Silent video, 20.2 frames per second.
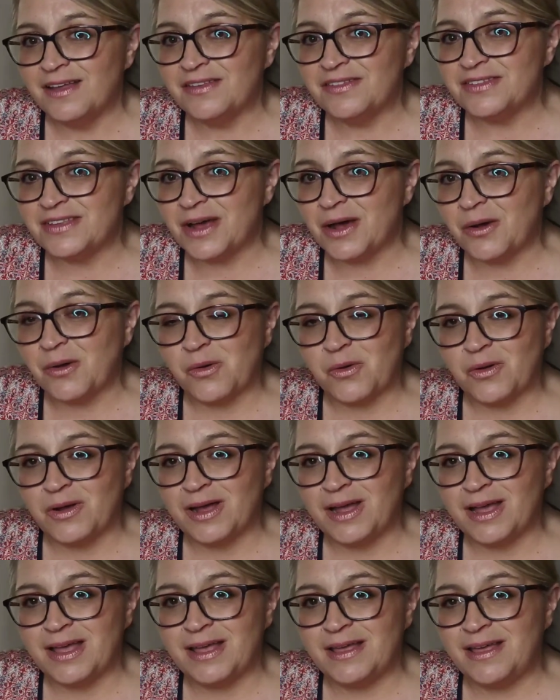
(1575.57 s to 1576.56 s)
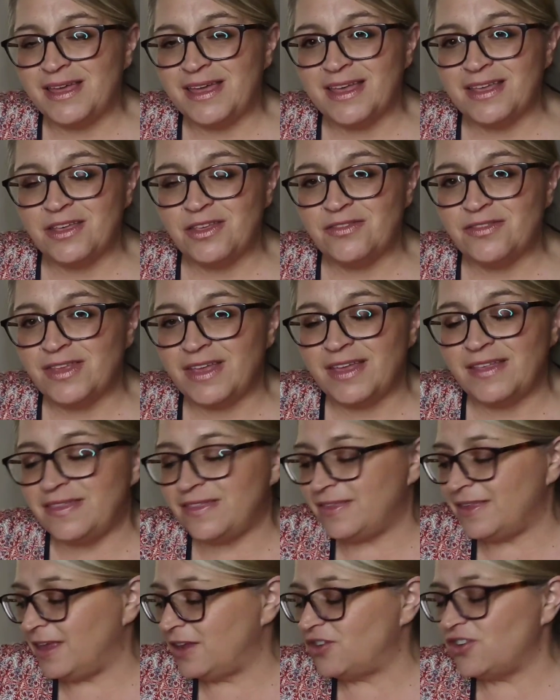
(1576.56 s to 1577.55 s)
So it,
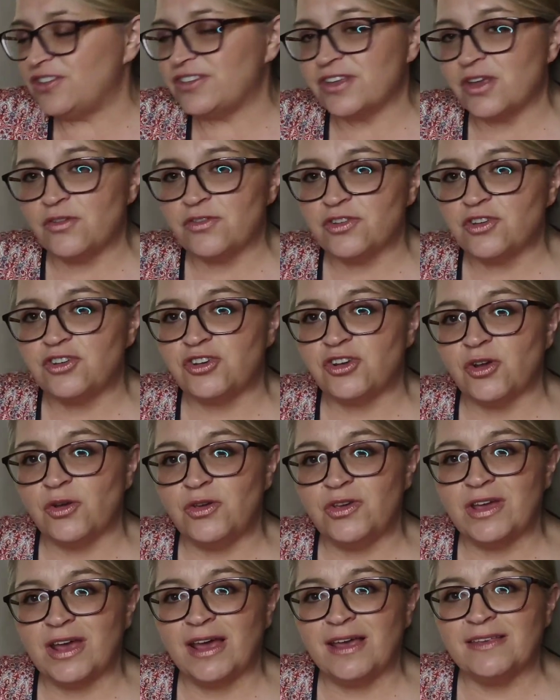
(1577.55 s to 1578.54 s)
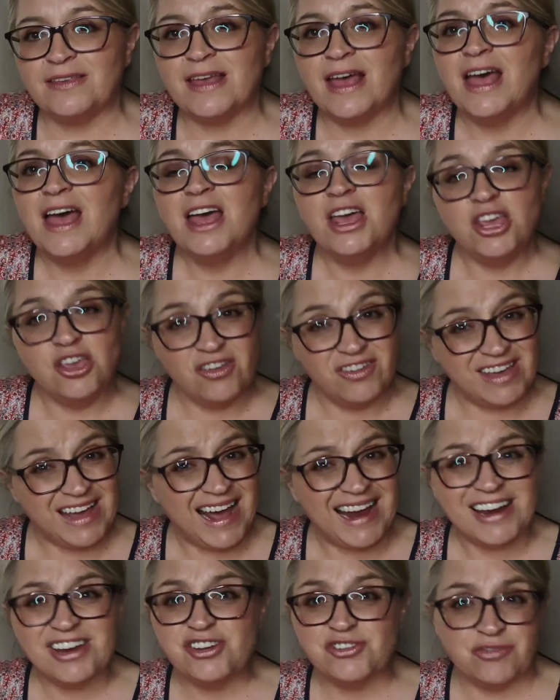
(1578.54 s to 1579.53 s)
it, it just goes to show you guys, you have
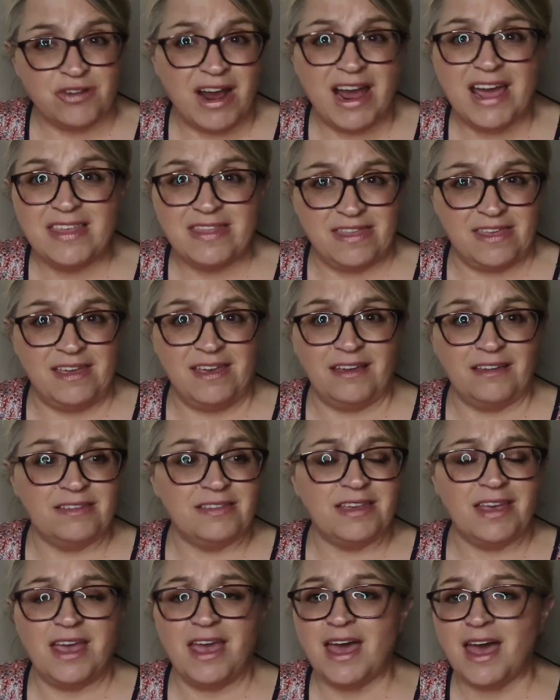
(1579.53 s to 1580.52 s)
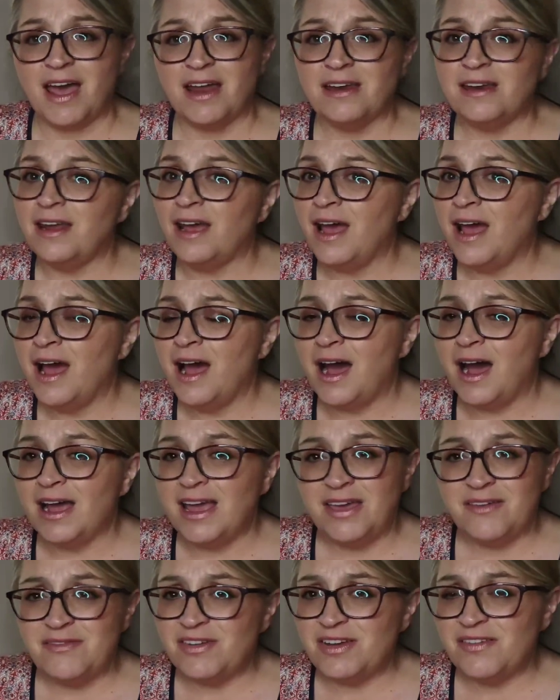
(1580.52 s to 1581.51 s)
got to try things. And
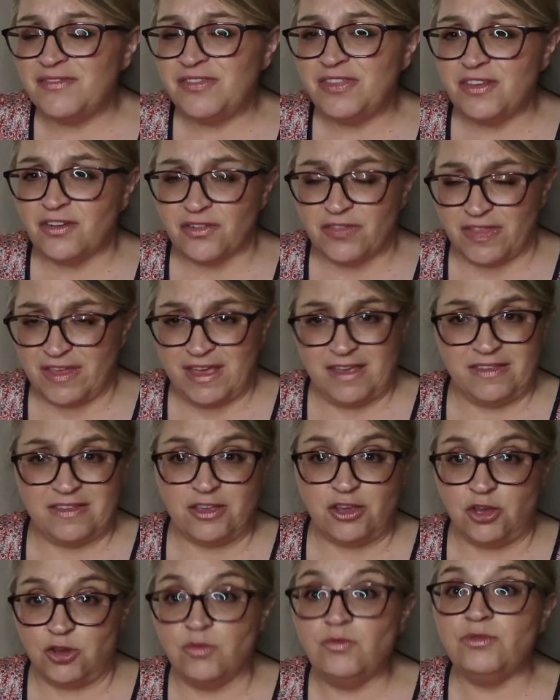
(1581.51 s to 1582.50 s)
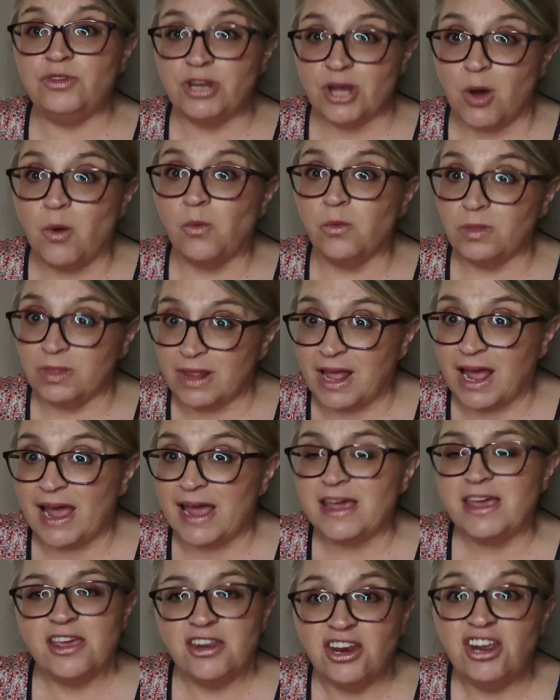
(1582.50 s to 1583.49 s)
even if there are things that you don't
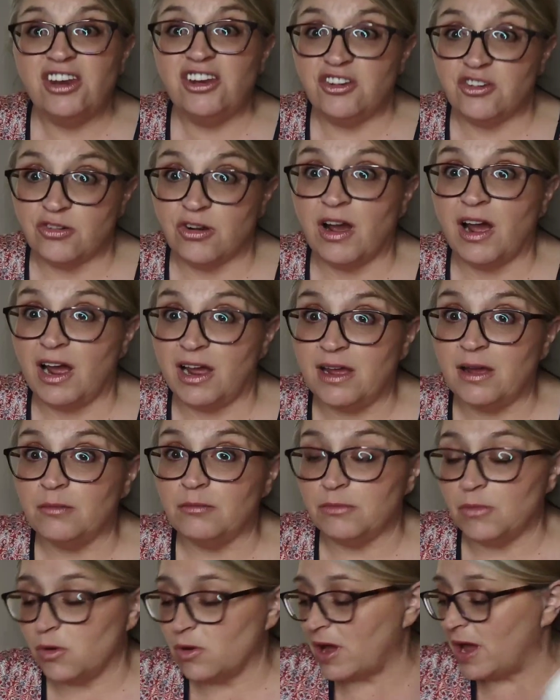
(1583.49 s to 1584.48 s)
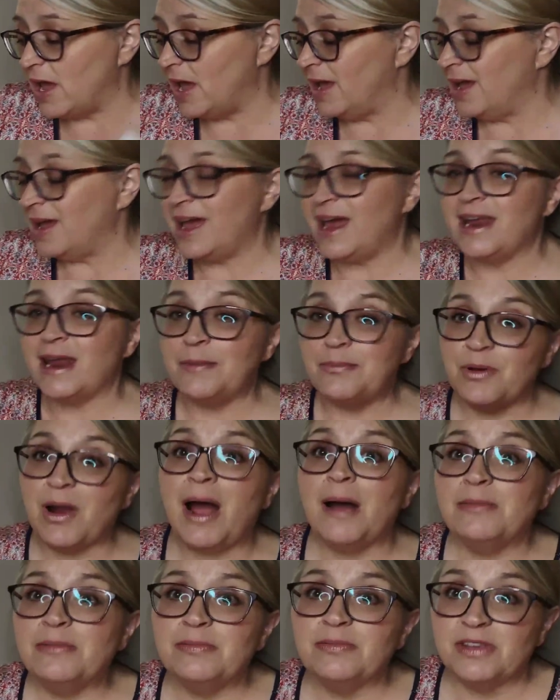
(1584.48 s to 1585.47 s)
like, you need to try them, okay? And I
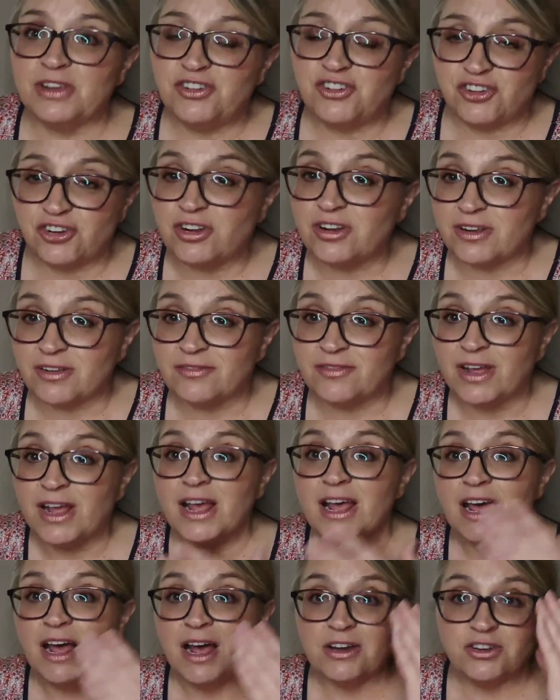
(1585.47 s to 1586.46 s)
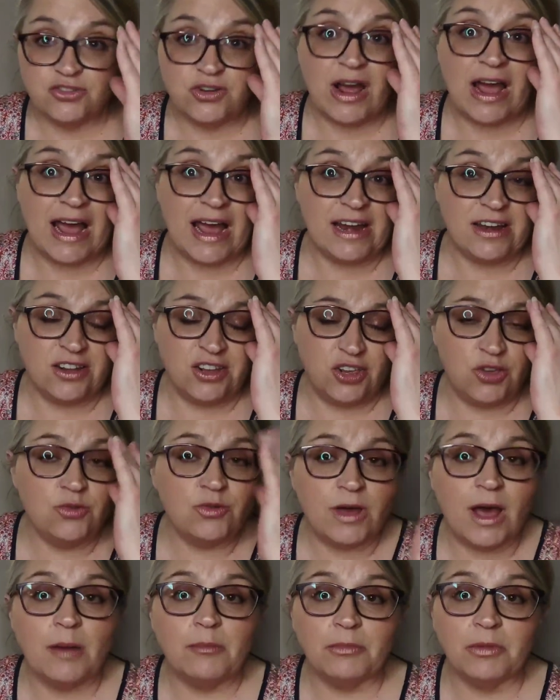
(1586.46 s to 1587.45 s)
probably should have tried
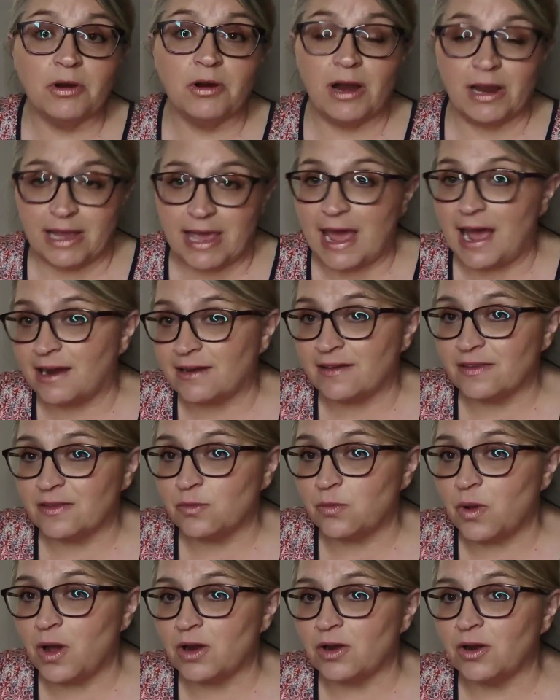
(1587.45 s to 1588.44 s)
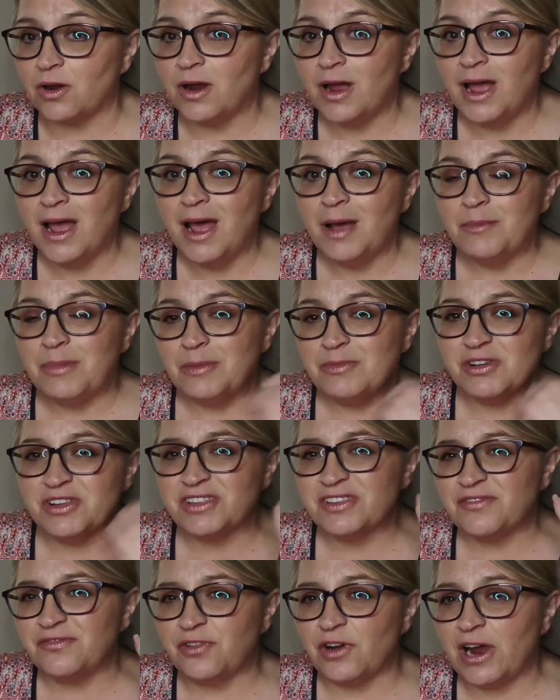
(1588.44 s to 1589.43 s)
cucumber and cactus water I'm
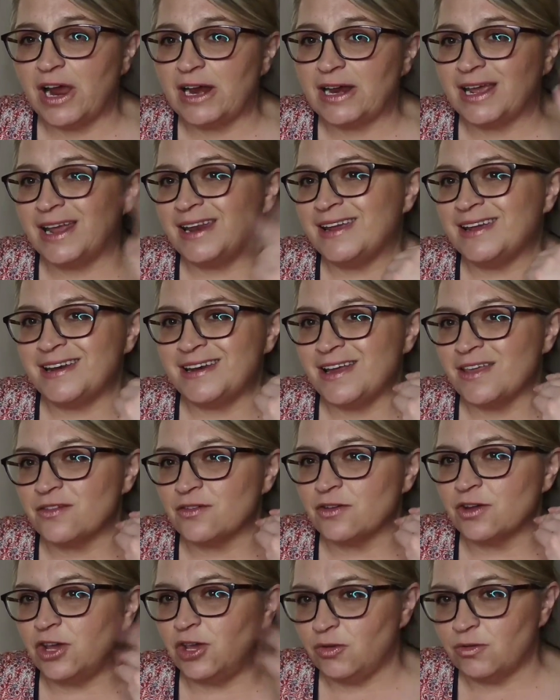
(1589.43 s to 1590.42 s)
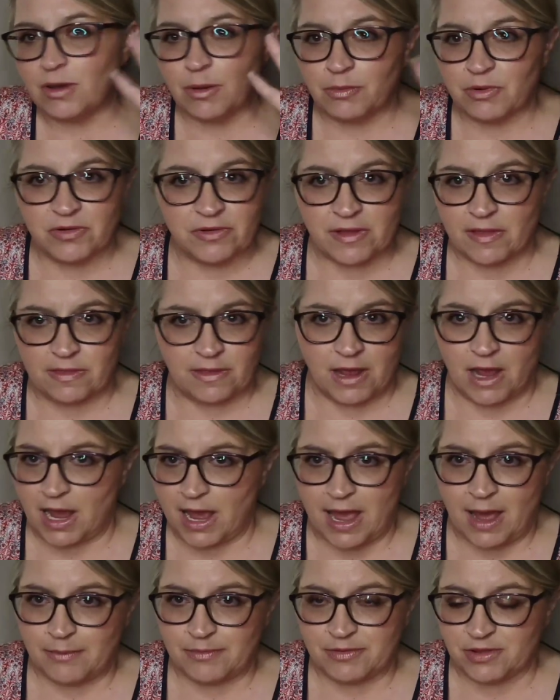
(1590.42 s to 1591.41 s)
just afraid of getting another cucumber something
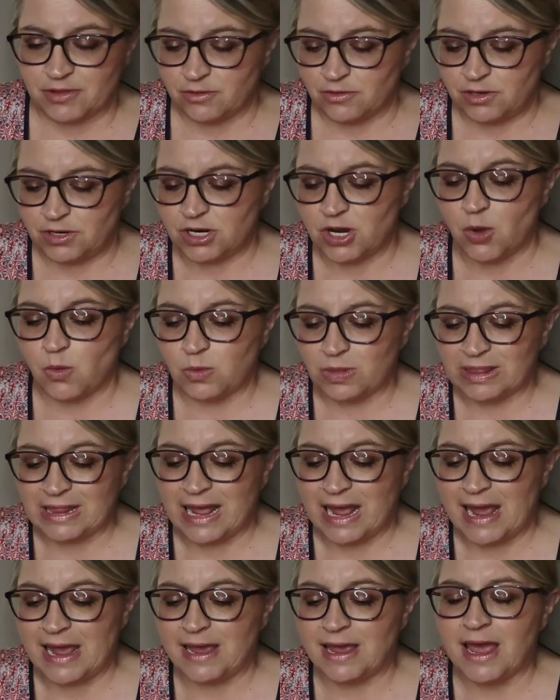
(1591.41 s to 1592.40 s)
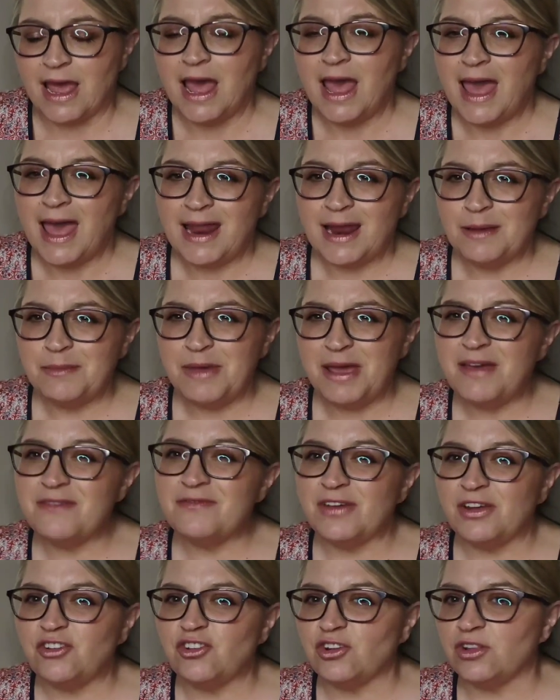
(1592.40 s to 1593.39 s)
I absolutely don't like. And I may
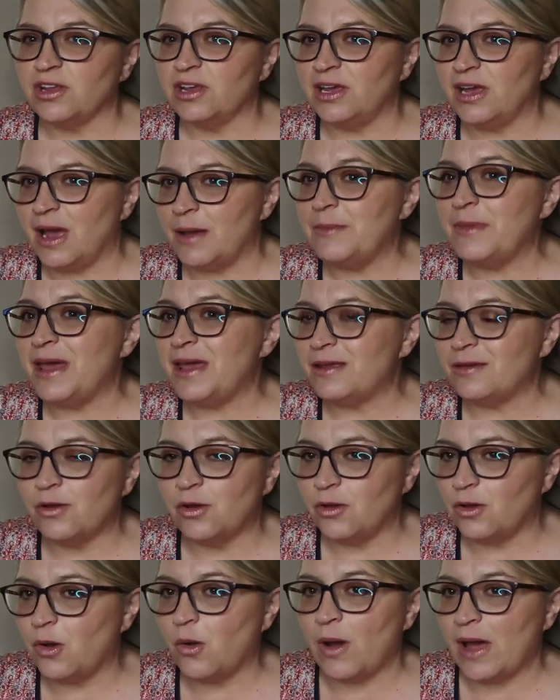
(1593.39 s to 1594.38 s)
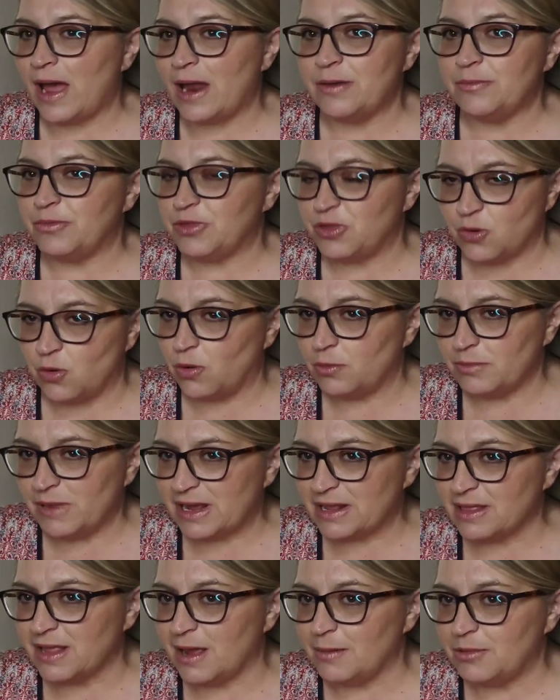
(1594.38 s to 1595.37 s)
eventually, I may go ahead and throw it in
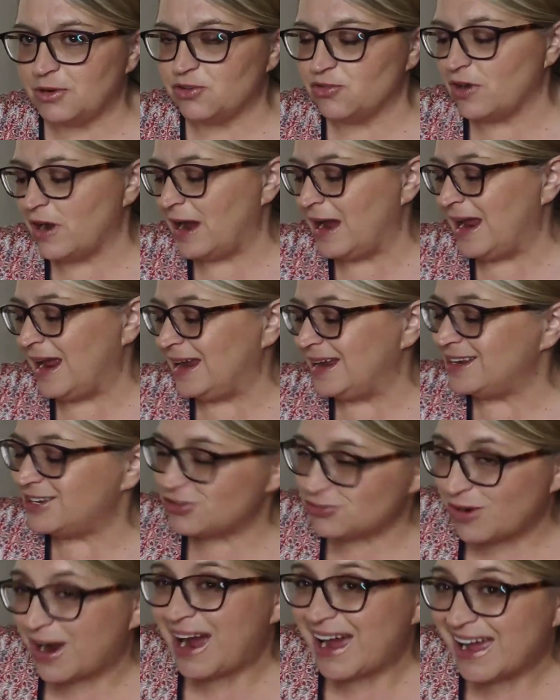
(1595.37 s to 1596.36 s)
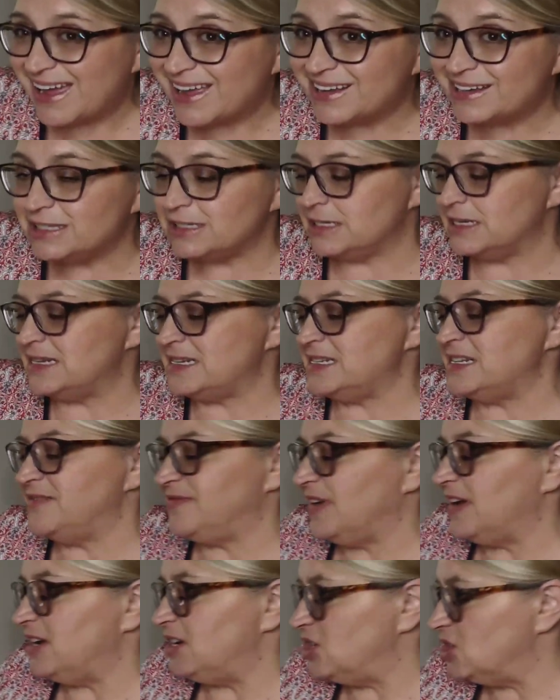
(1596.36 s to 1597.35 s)
my club and try it, try it and see
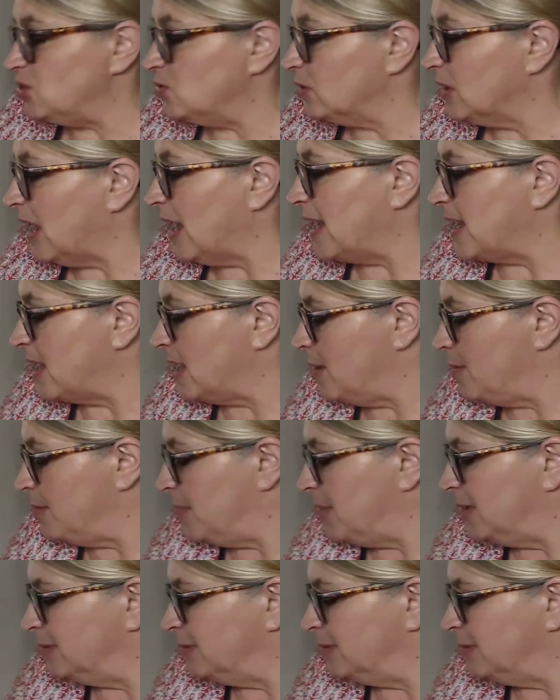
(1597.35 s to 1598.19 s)
if I do like it.